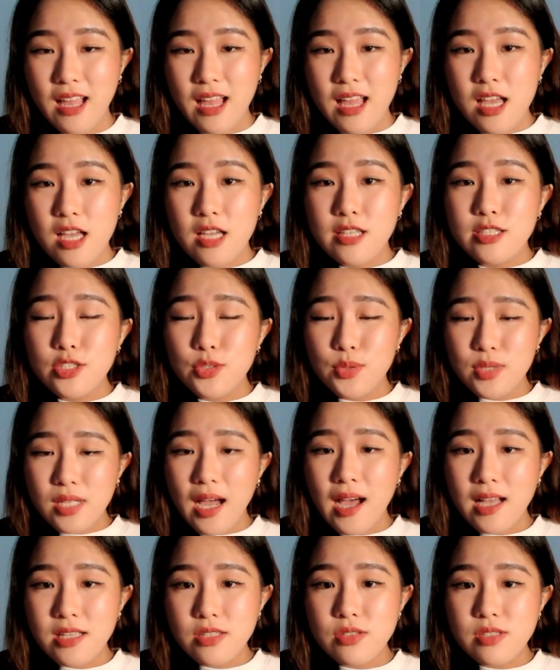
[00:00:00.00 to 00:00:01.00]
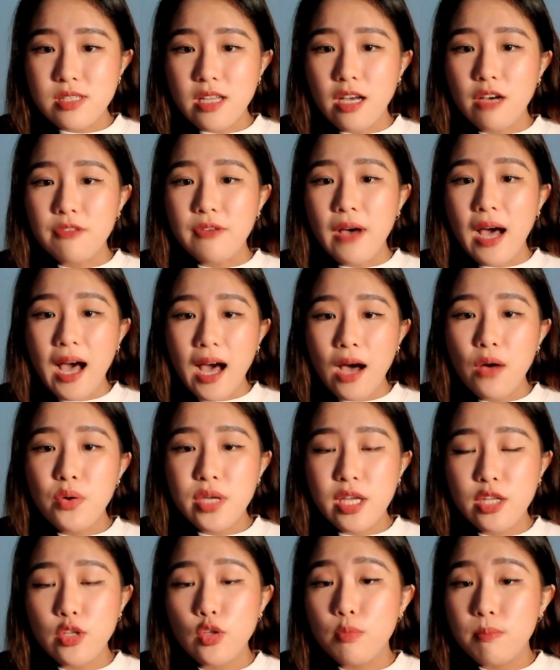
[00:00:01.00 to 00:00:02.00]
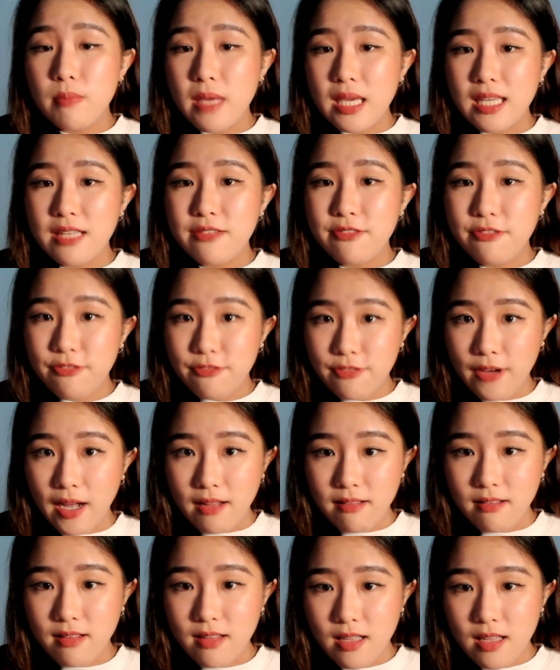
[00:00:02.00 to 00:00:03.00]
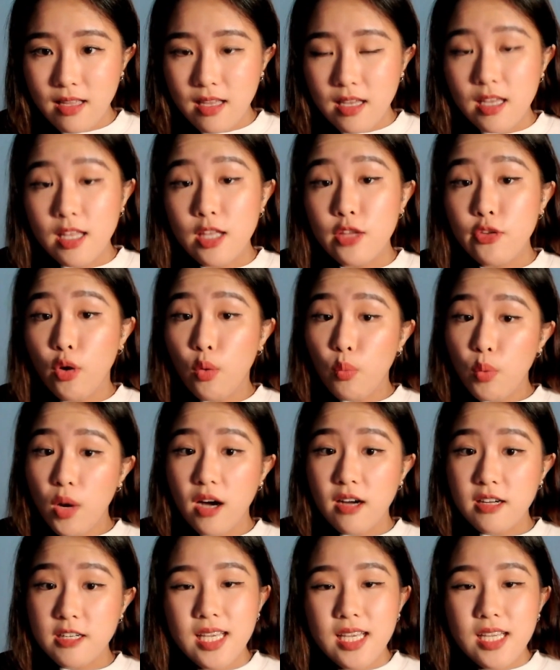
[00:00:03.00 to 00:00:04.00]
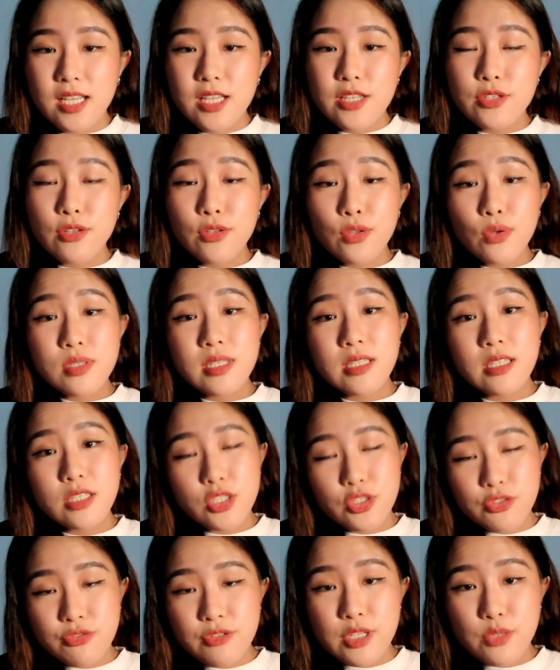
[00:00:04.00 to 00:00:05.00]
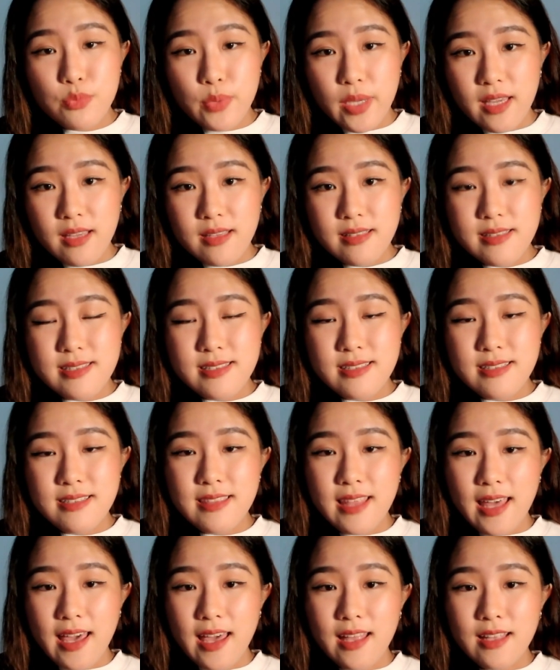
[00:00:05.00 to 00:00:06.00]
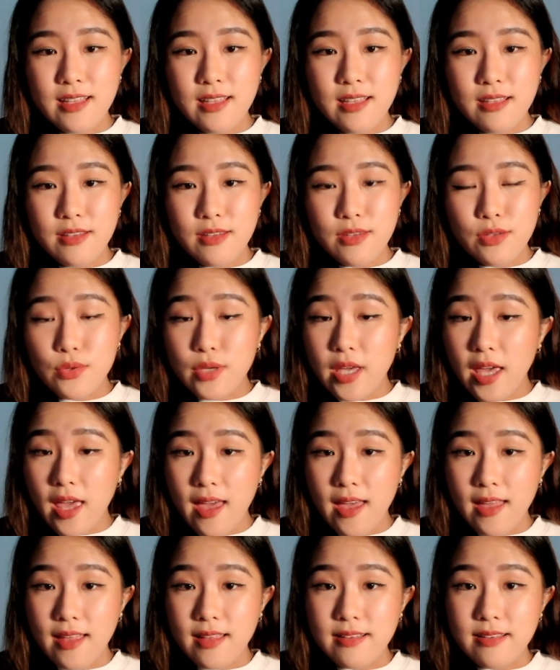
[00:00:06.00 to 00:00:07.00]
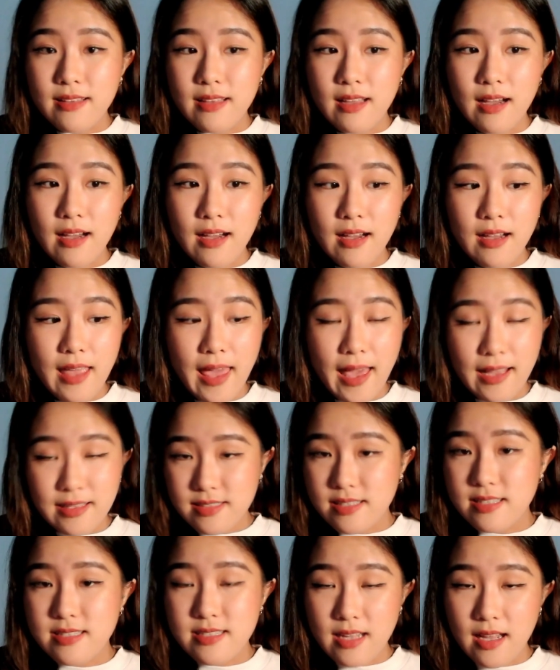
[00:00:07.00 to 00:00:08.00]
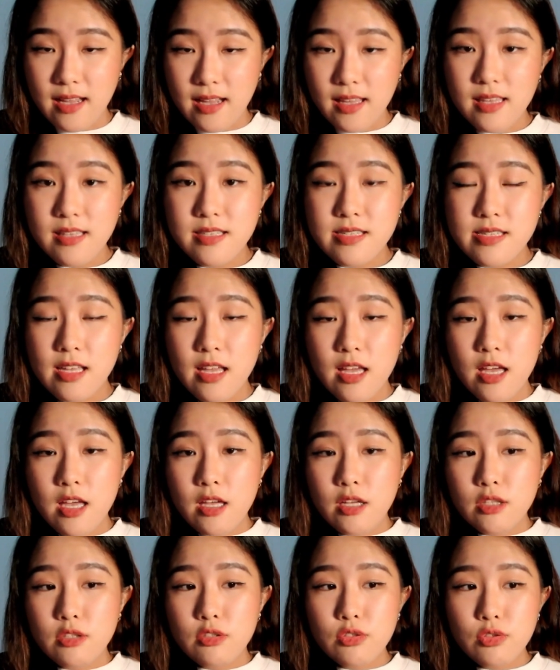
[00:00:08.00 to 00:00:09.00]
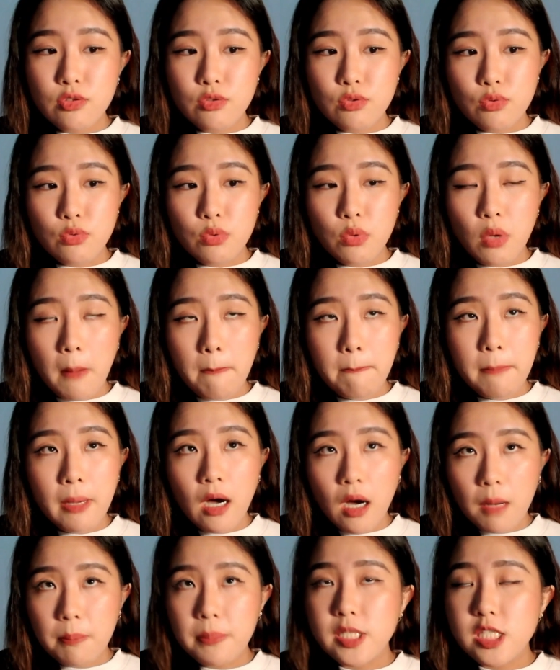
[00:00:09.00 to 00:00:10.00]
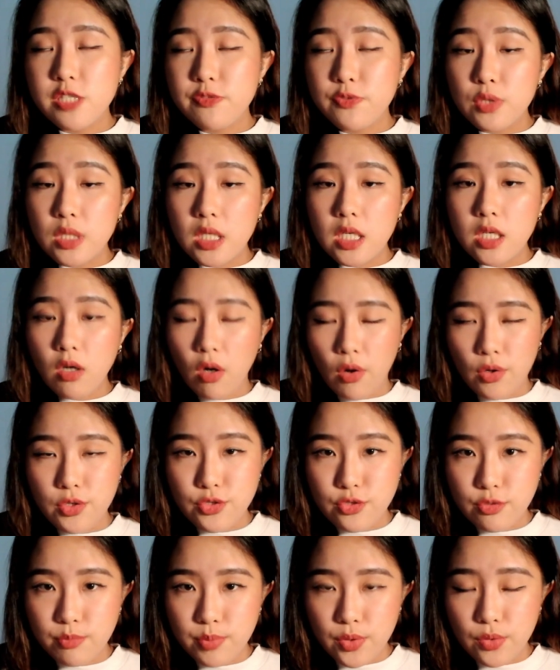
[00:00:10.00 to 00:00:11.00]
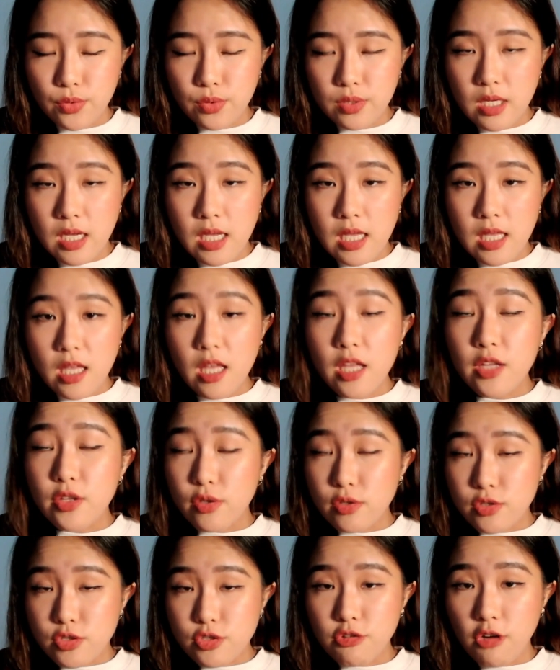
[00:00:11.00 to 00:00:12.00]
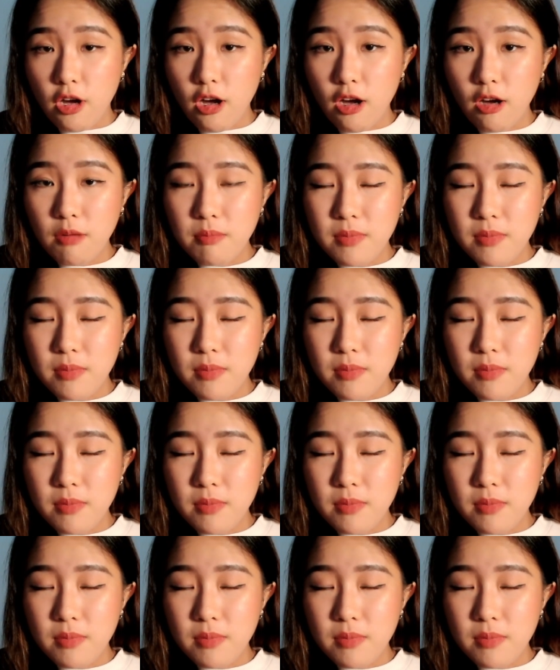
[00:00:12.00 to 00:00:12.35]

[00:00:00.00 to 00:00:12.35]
So you want to ask yourself, how can you make it fun in your work? So those are the 3 ways that you can exercise to purposefully contribute in your job